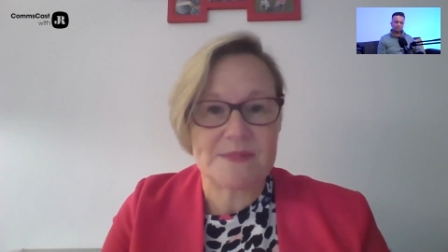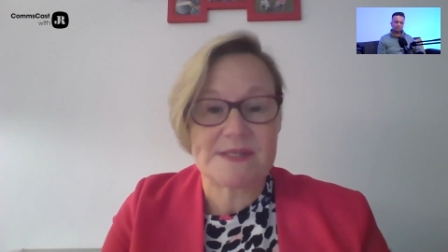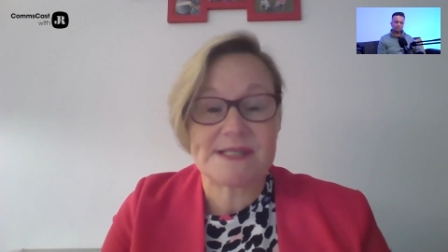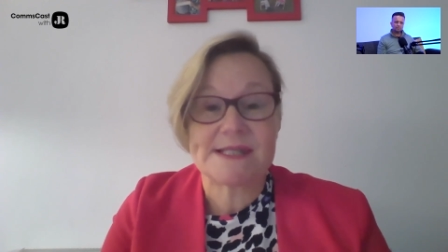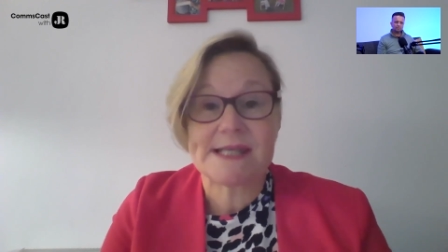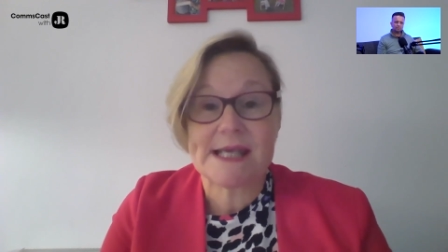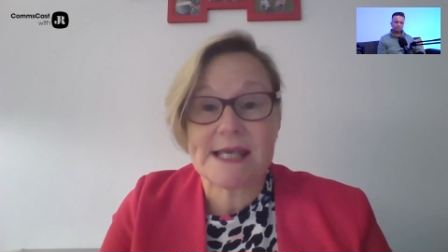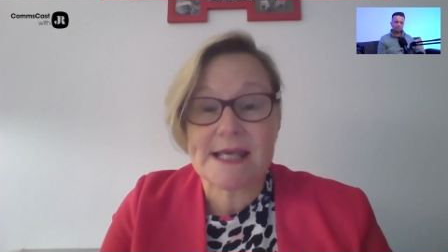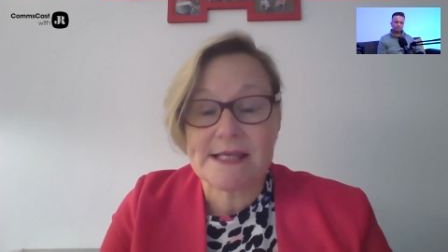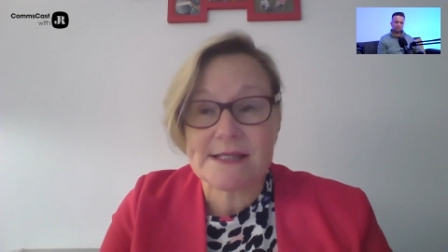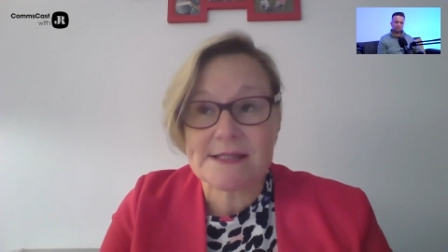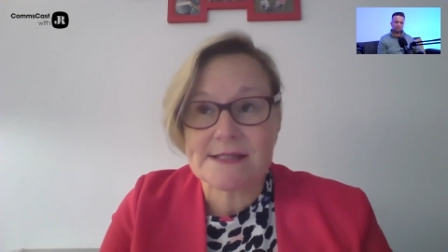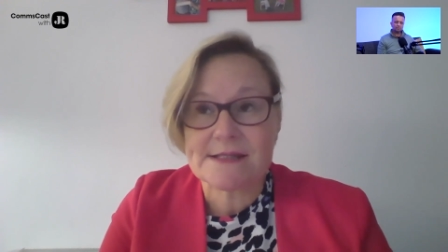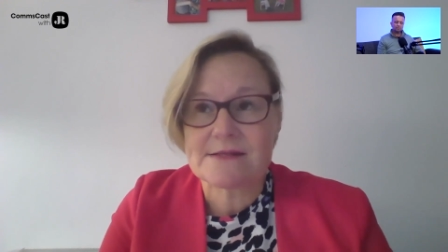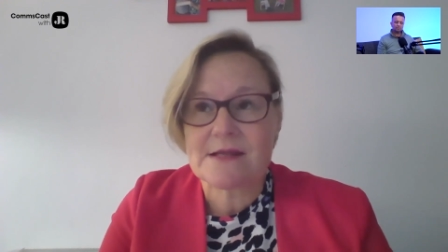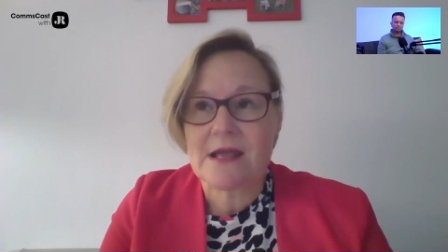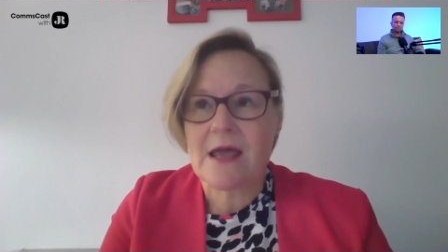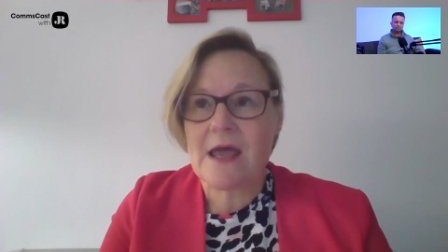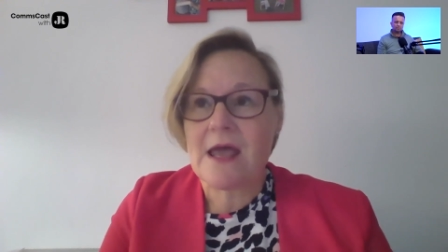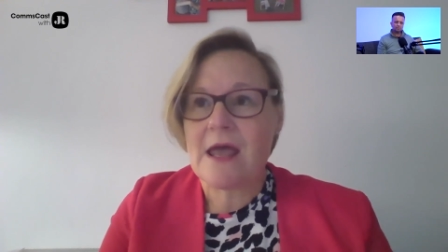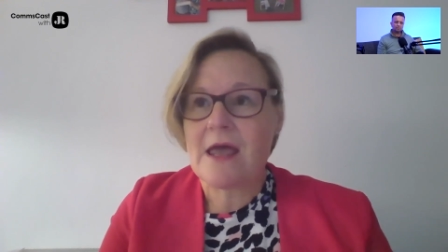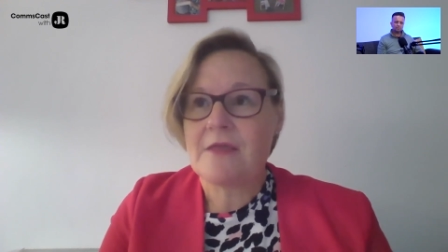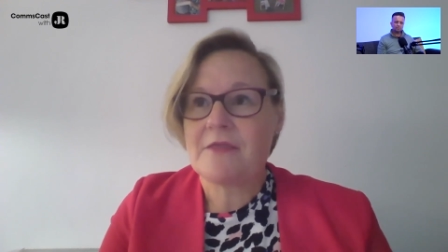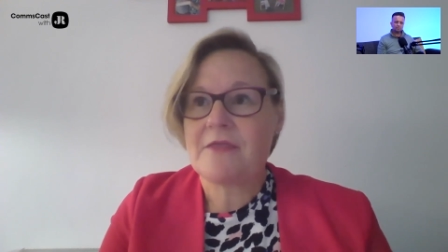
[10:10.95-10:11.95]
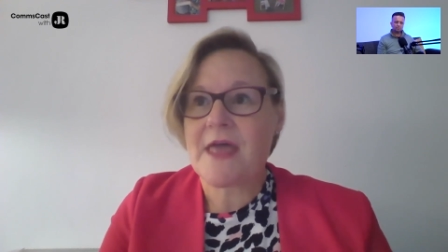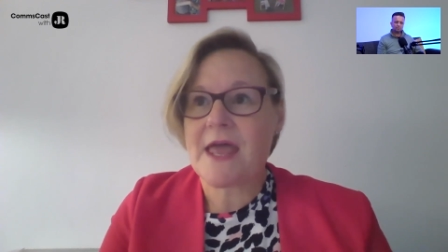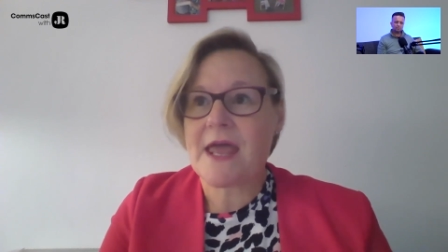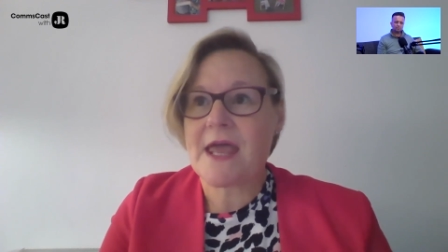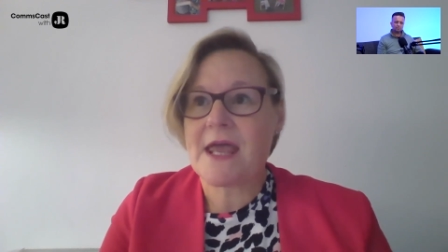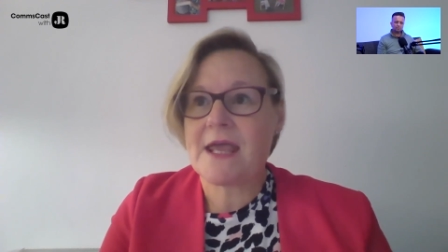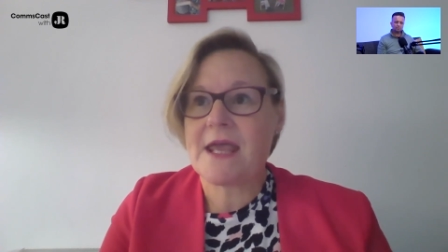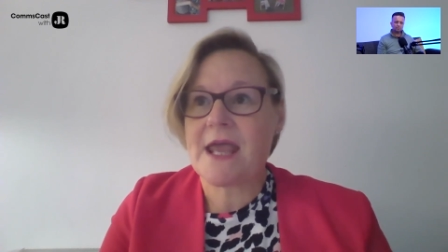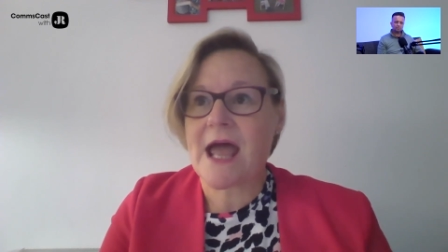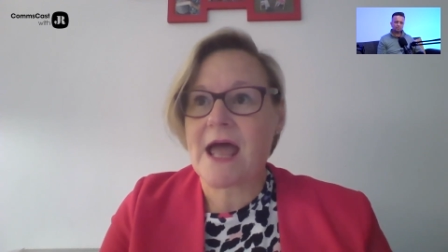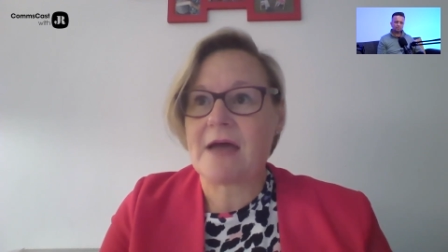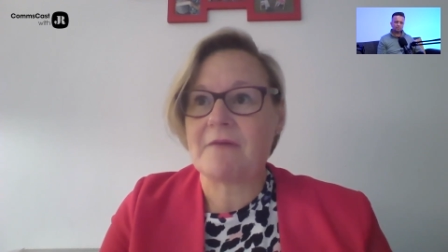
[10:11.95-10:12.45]
CEASE,
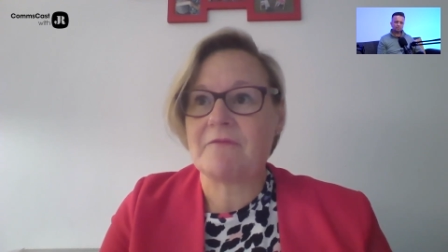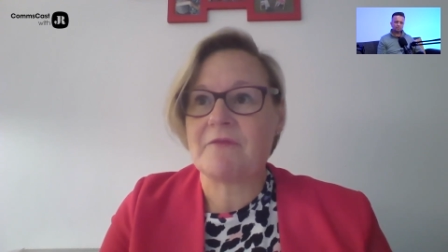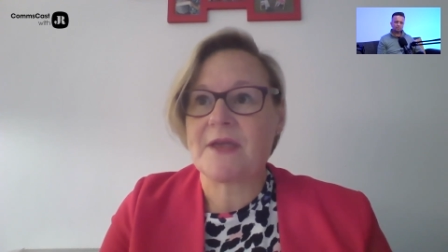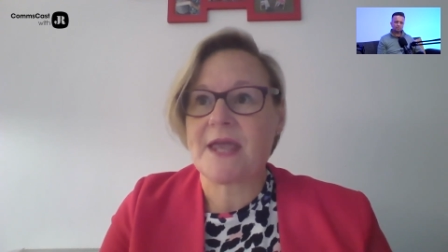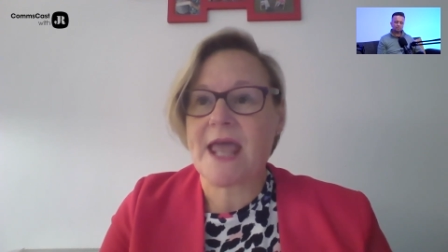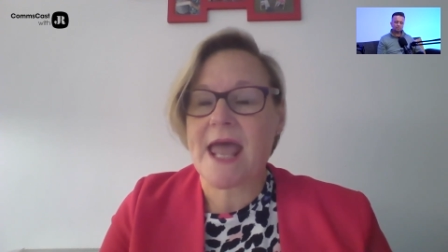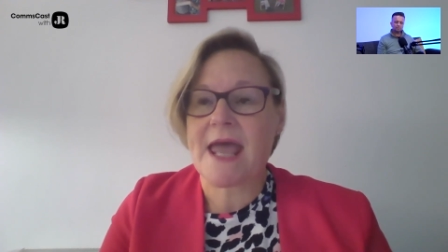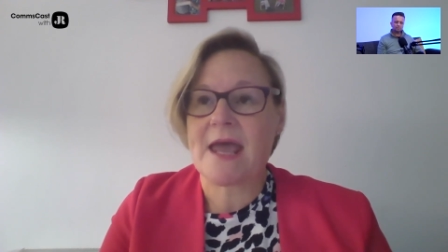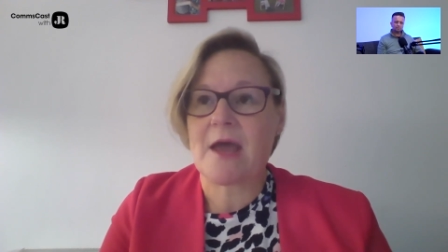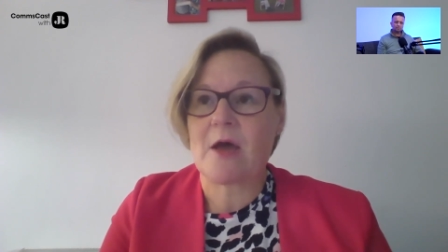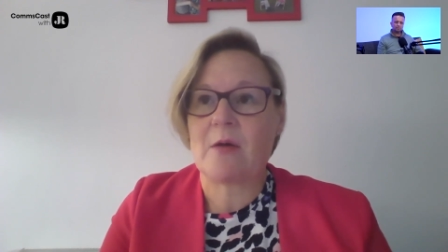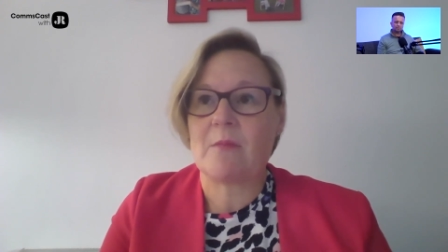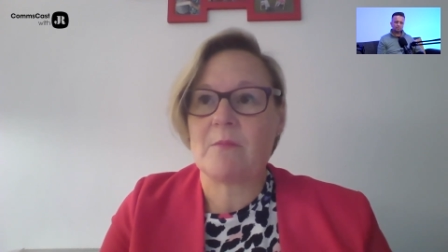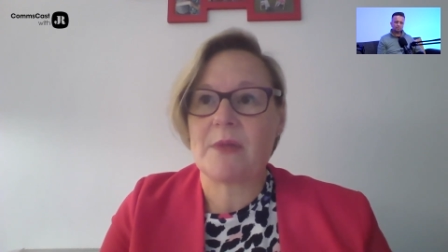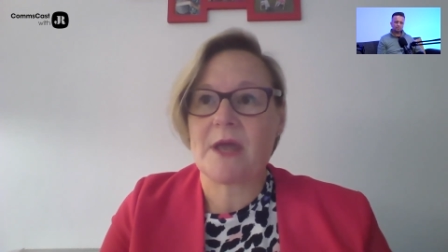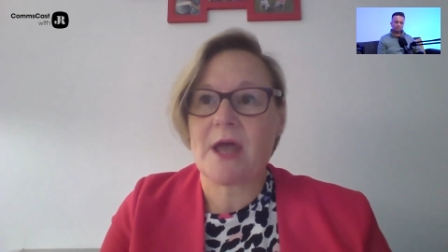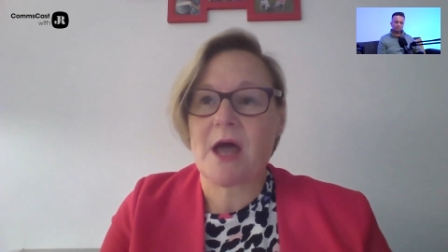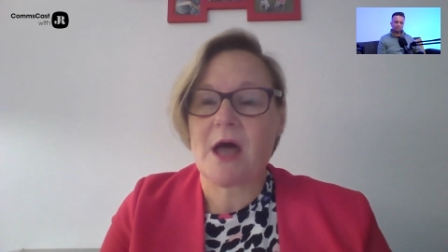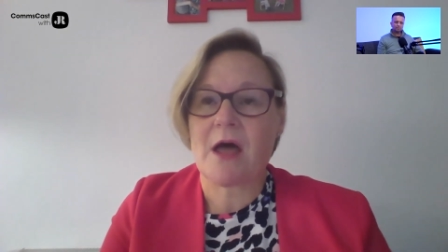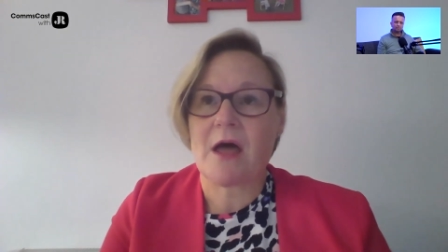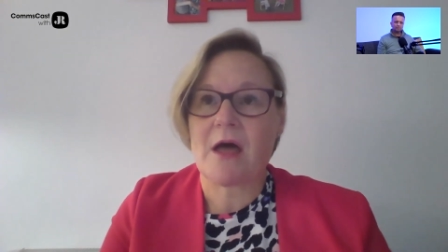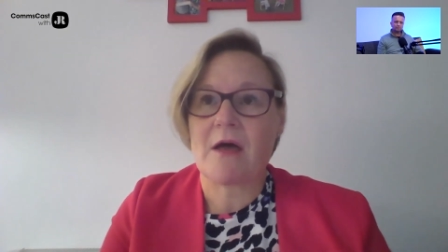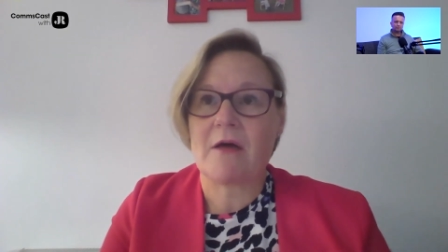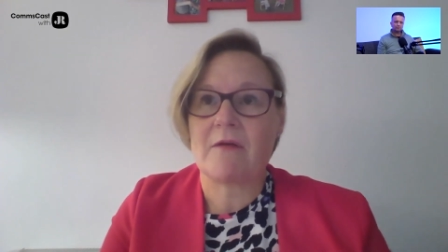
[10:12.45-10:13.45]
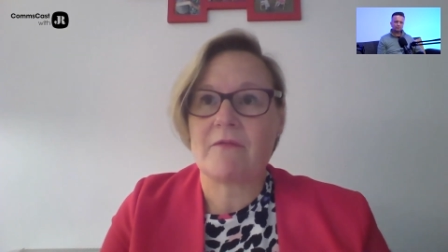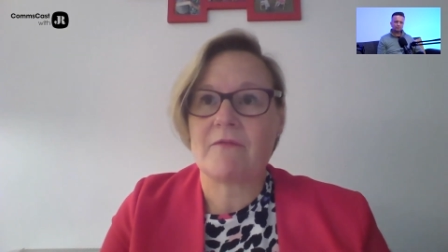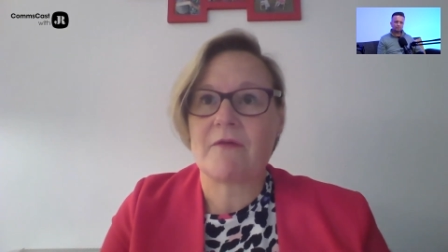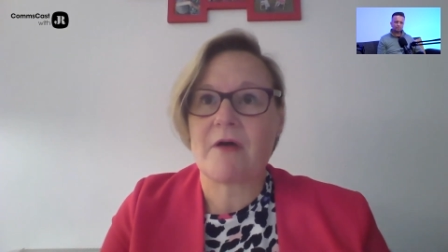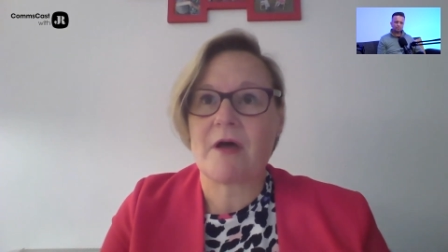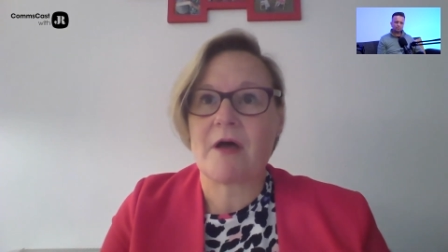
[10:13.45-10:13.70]
they advocate on behalf